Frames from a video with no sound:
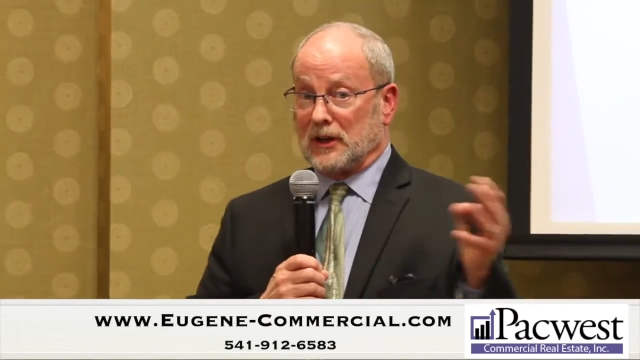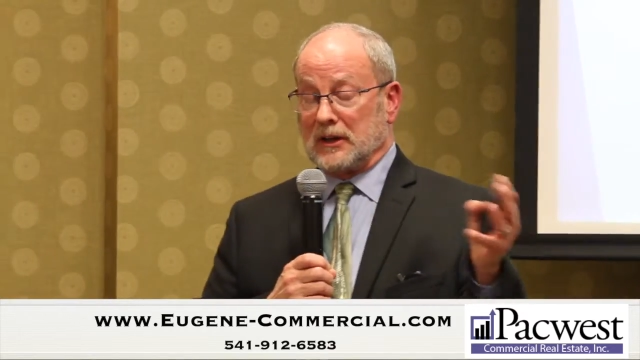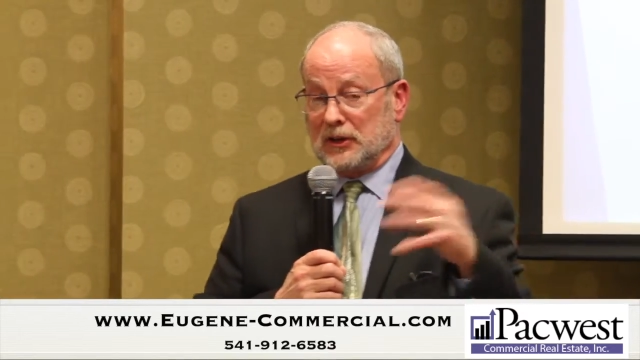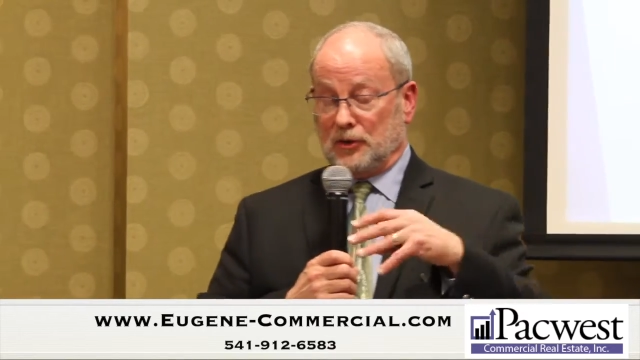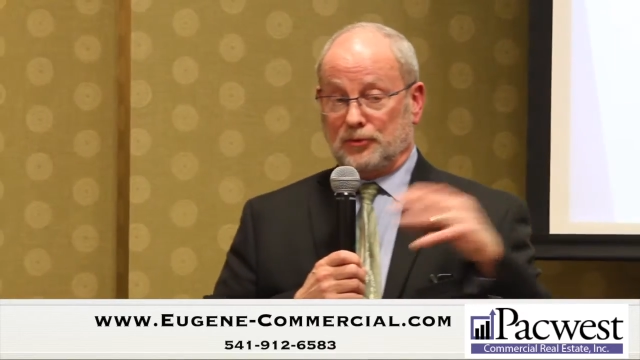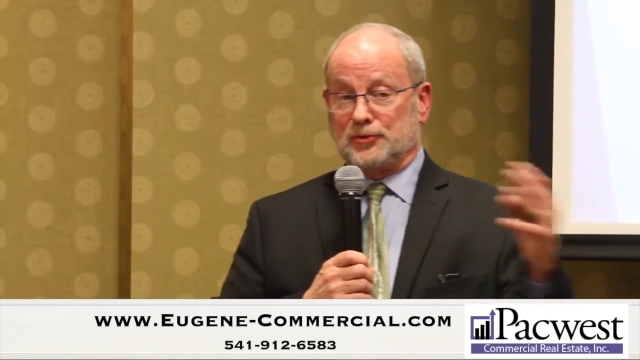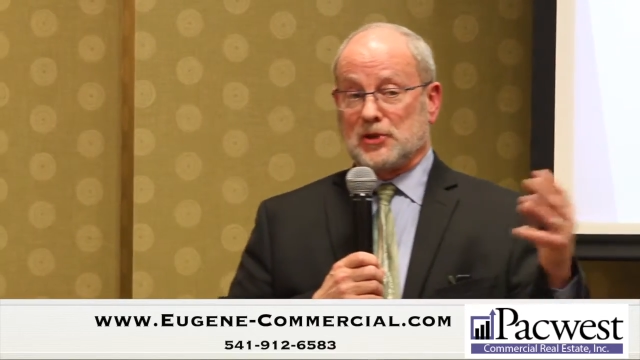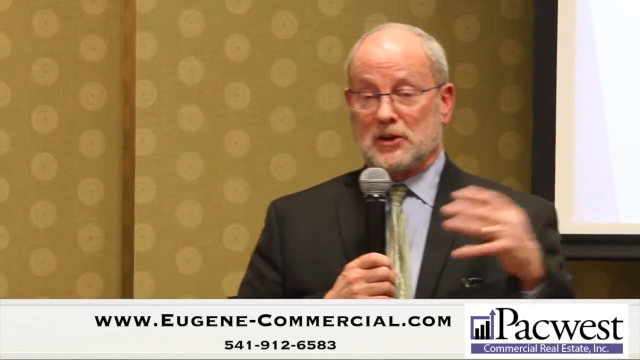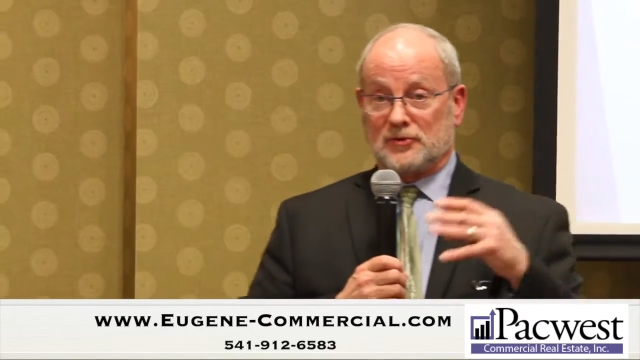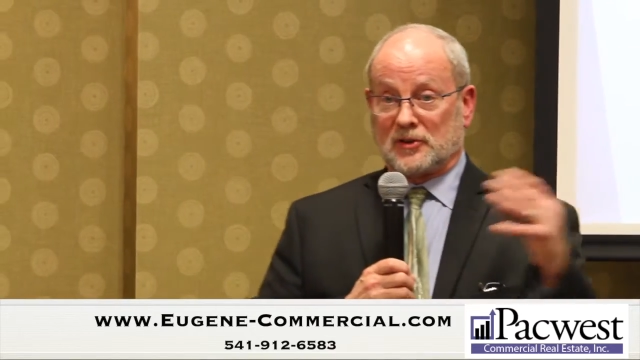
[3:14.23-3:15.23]
like you
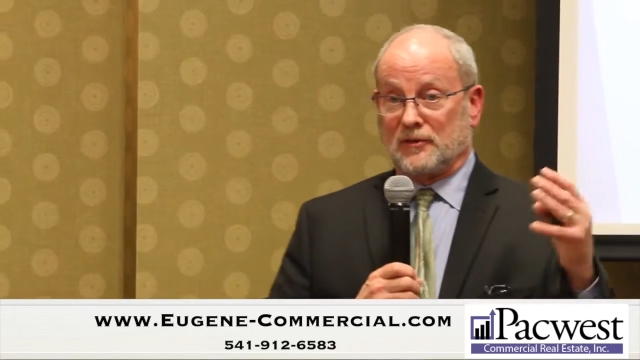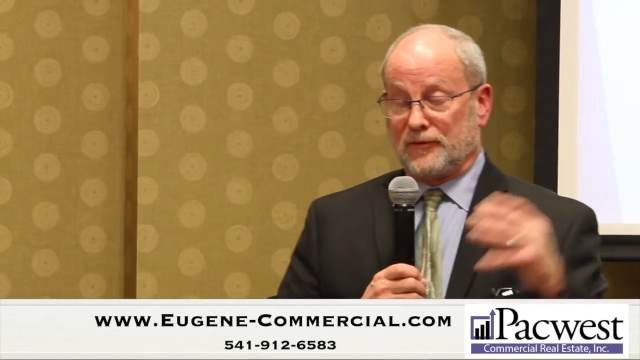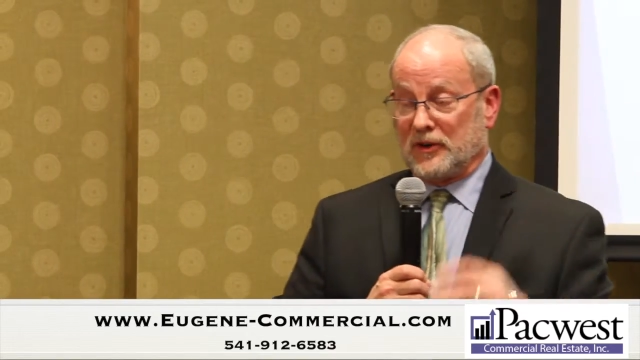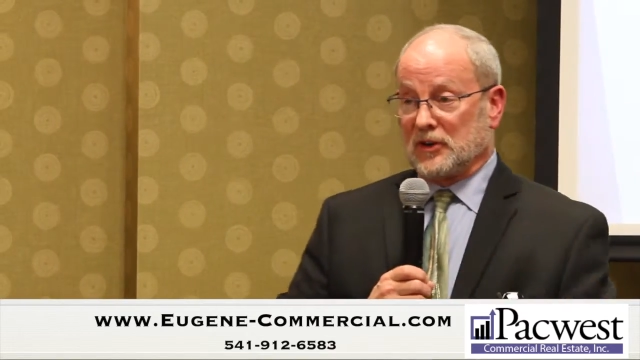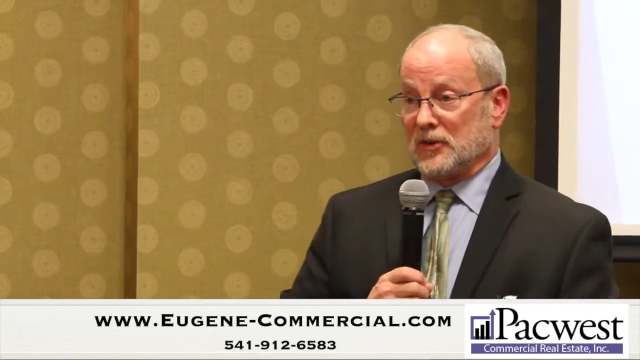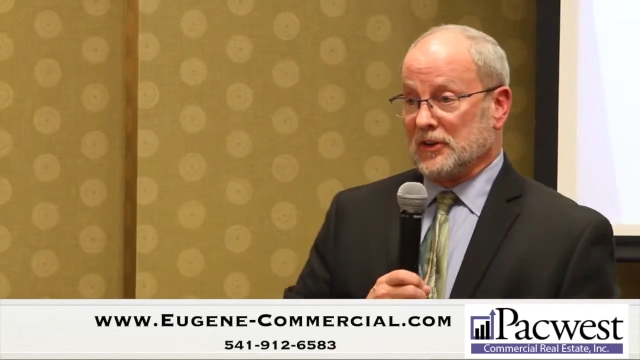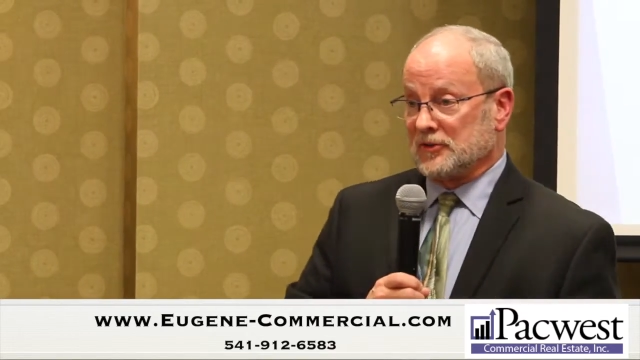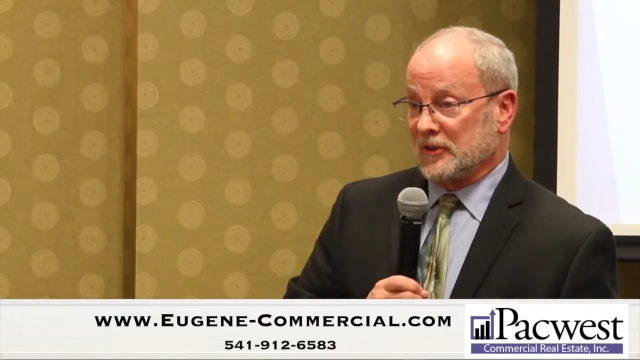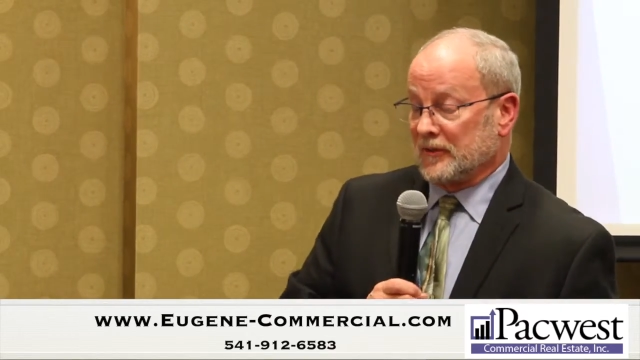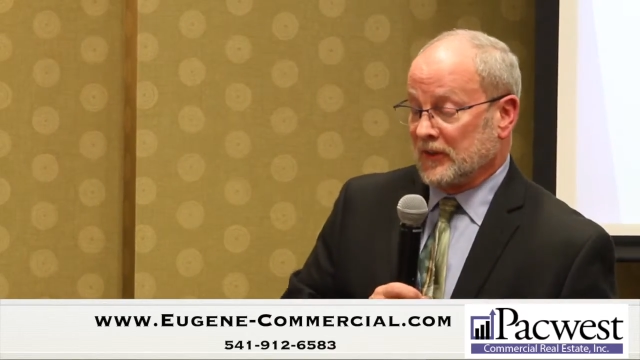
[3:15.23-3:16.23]
change the
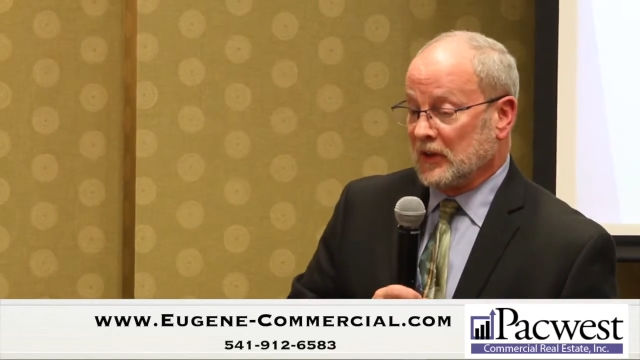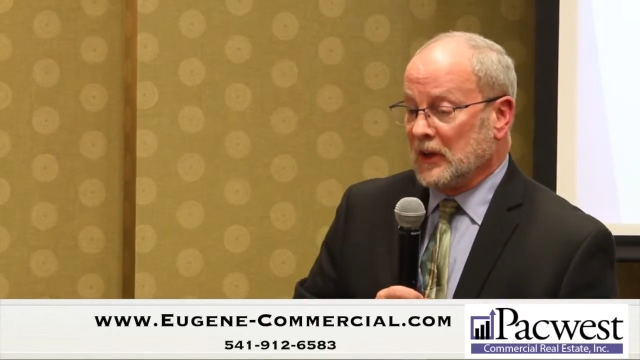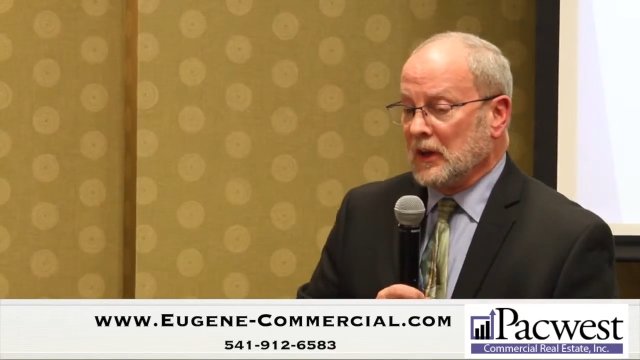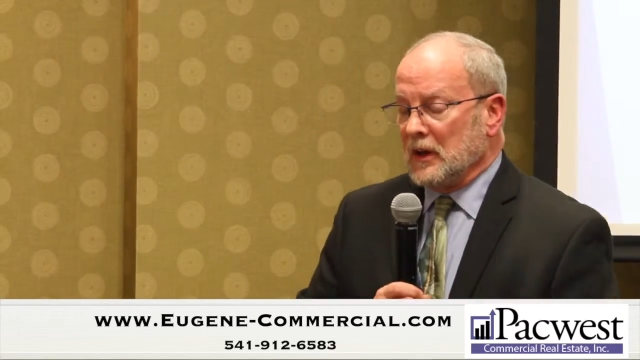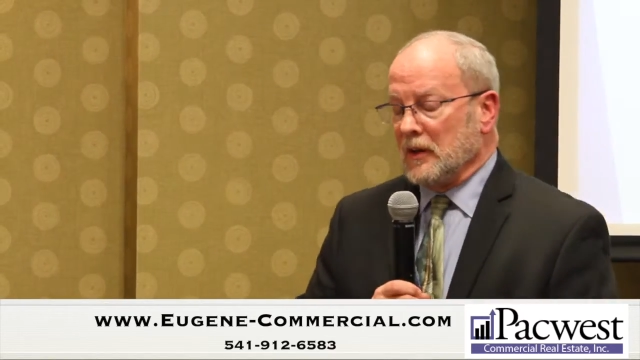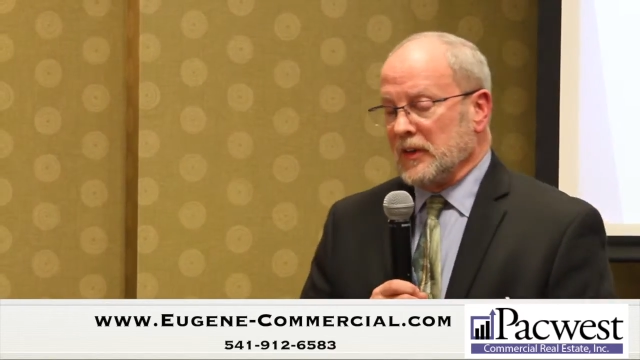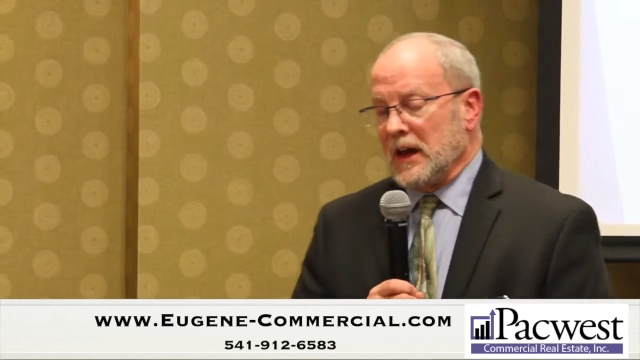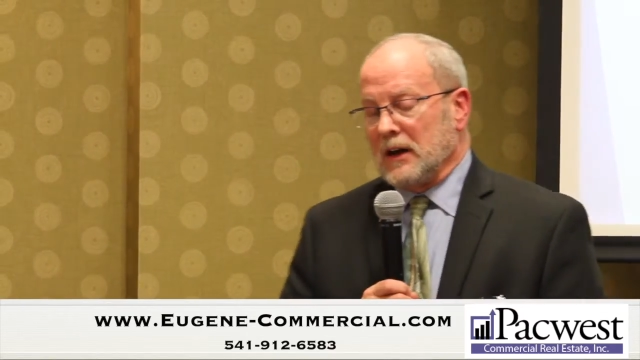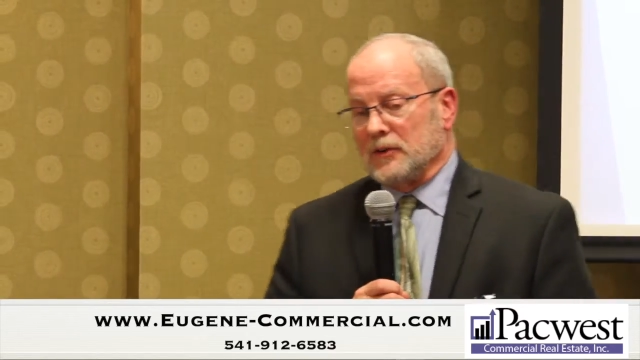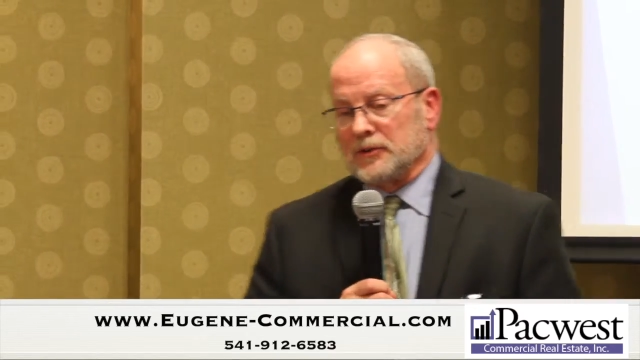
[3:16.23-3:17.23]
configuration of the
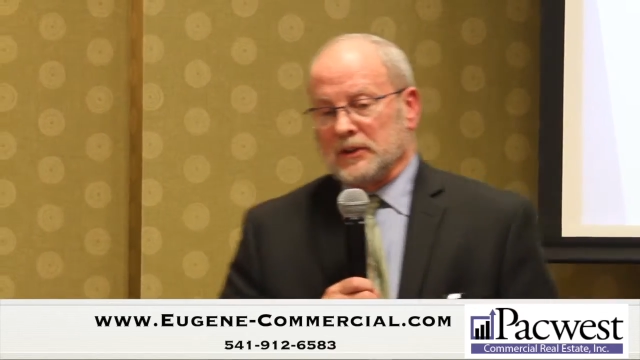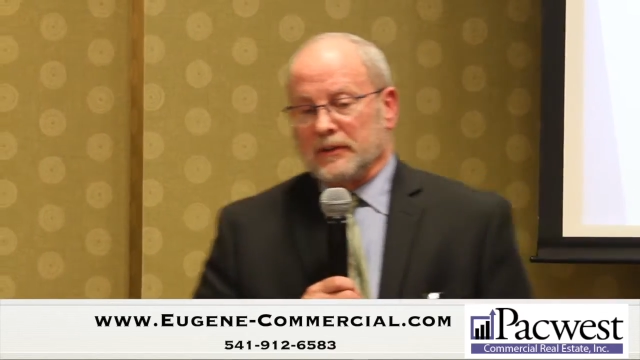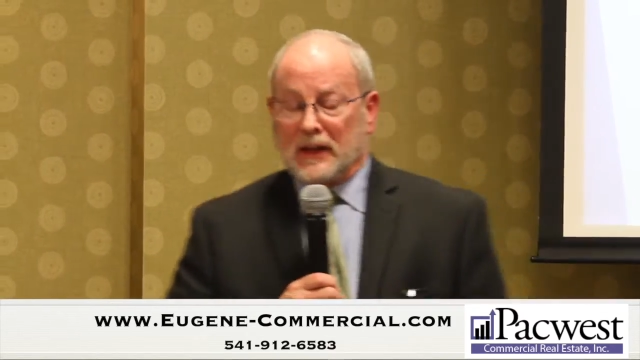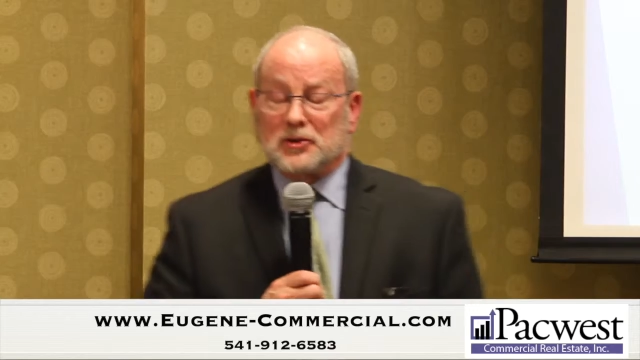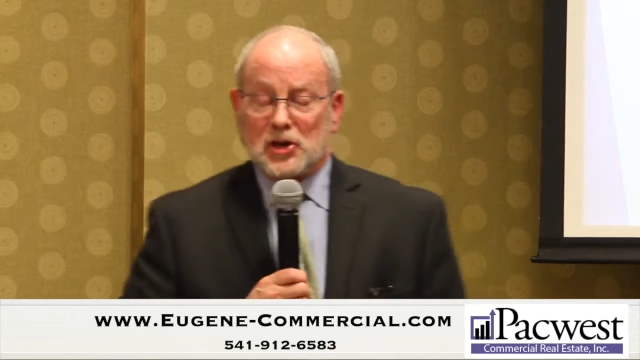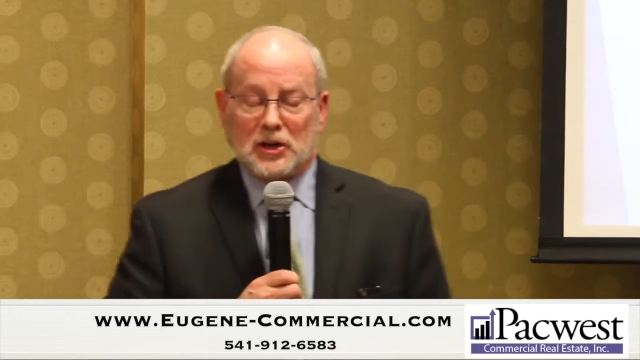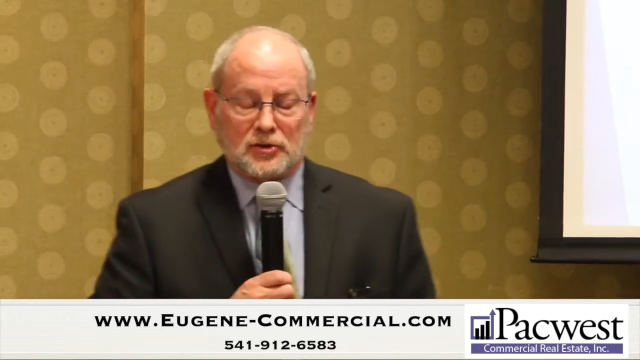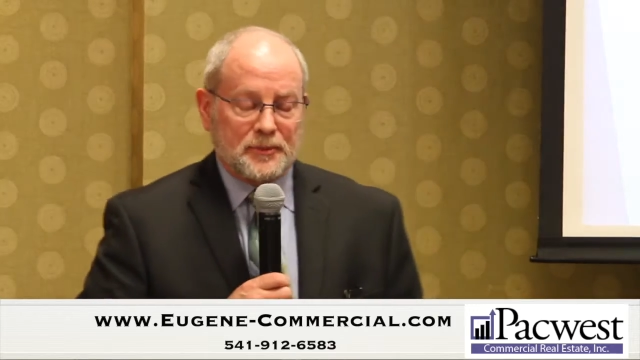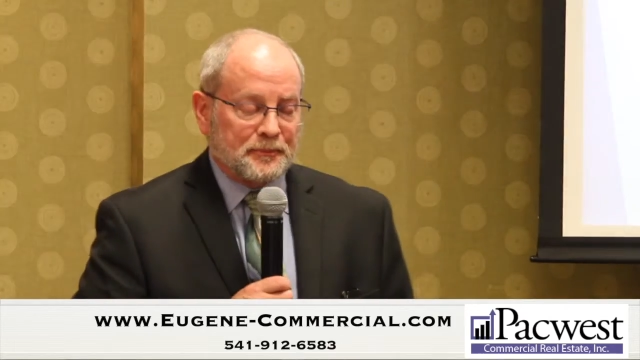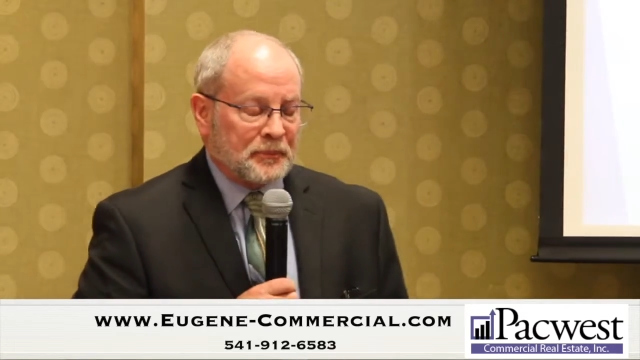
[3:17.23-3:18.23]
housing. They change
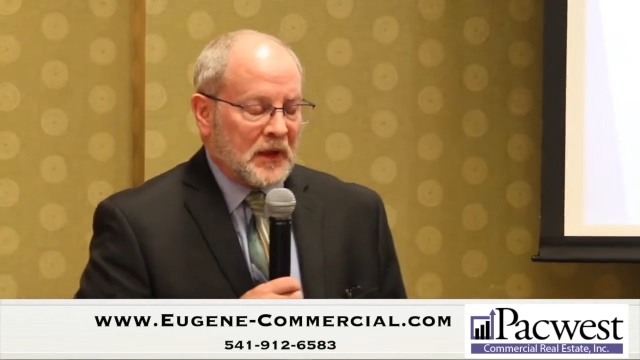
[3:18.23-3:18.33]
it.